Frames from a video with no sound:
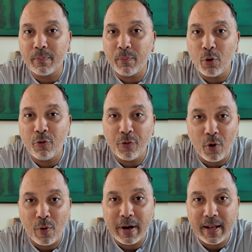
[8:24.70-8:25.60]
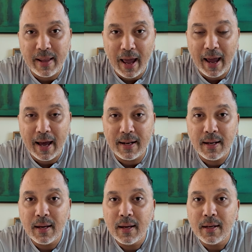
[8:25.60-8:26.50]
move forward in the
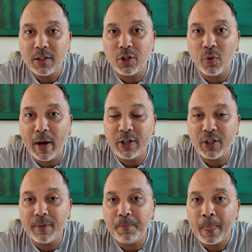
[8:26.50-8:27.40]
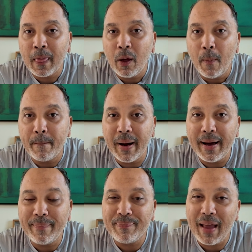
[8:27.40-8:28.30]
hand situation.
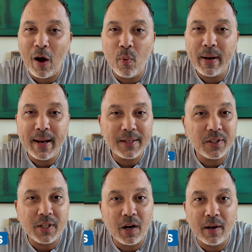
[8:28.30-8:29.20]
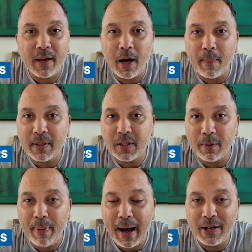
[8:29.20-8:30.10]
But I wouldn't necessarily come into
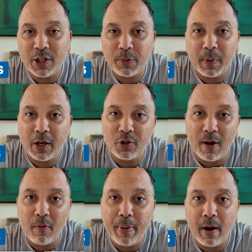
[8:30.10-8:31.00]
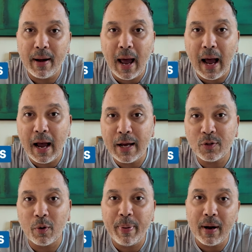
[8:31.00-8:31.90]
the pot just because you have a pair of
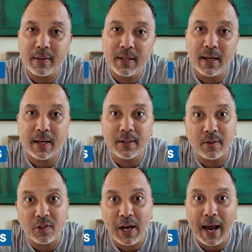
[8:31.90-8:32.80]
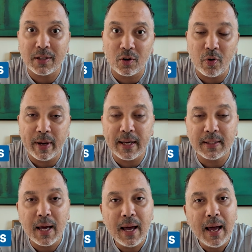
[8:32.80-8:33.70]
9s or a pair of 10s or jacks or
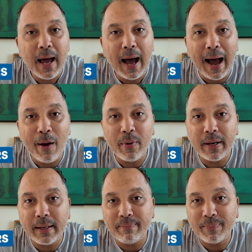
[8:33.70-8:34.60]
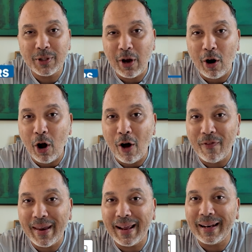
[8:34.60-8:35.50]
queens. I would start
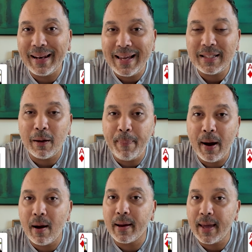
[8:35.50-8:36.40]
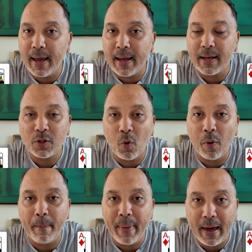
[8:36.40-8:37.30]
off at least a pair of kings
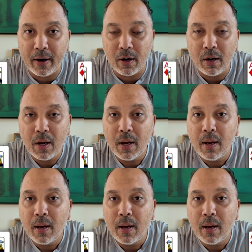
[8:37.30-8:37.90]
or better,